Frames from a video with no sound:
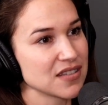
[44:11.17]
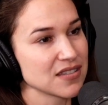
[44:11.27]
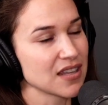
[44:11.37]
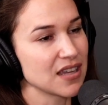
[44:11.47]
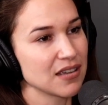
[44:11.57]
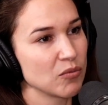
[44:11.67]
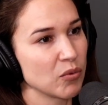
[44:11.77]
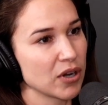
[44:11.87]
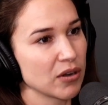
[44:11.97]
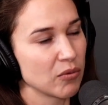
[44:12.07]
It's like
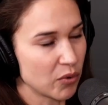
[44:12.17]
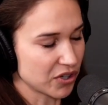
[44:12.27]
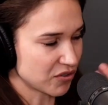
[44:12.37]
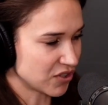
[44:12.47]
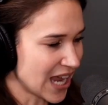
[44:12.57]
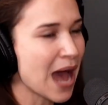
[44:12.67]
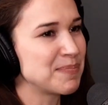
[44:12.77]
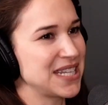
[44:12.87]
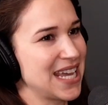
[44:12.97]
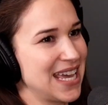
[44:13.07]
we're
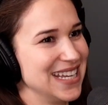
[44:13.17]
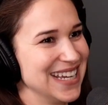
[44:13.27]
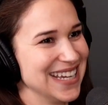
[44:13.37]
tapped in.